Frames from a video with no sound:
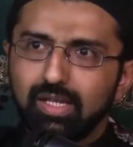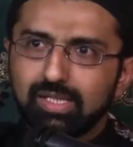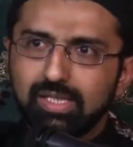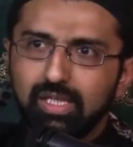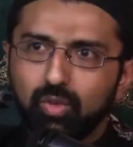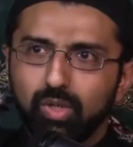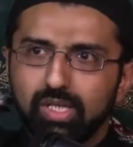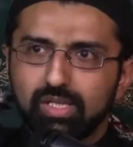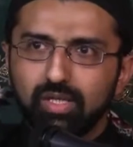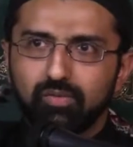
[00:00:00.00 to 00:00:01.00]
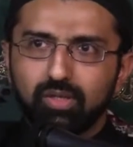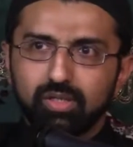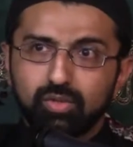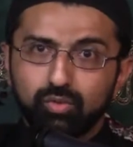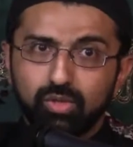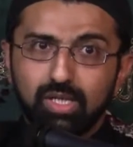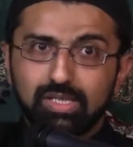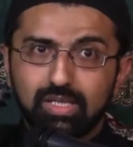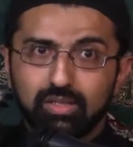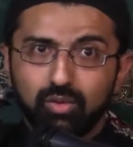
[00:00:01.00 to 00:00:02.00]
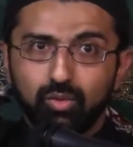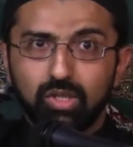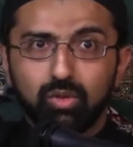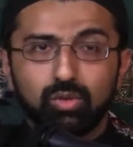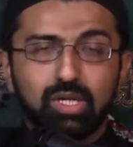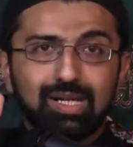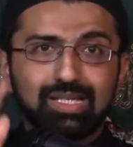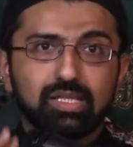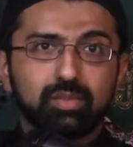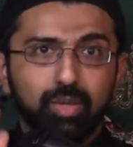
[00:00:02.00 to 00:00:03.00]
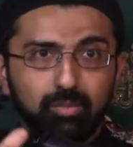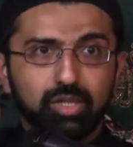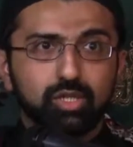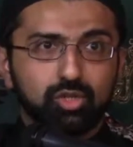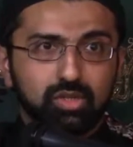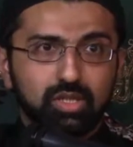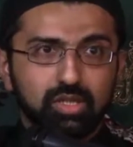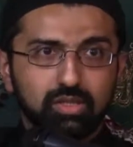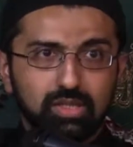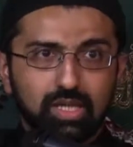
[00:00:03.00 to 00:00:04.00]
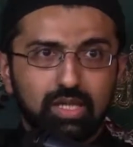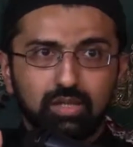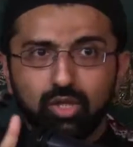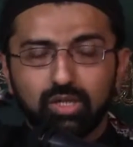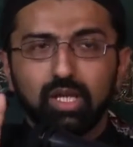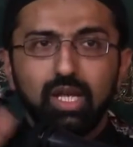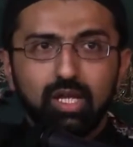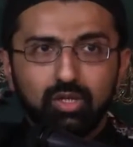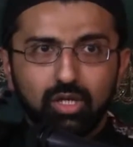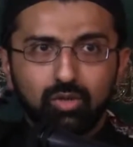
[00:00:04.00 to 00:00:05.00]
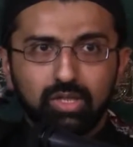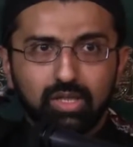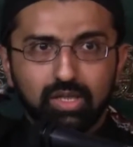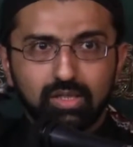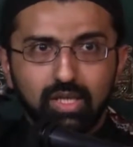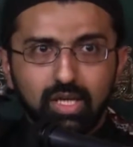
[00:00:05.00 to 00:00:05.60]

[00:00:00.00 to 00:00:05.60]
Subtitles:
sequence of the surahs in the Holy Quran as it's published today, not looking at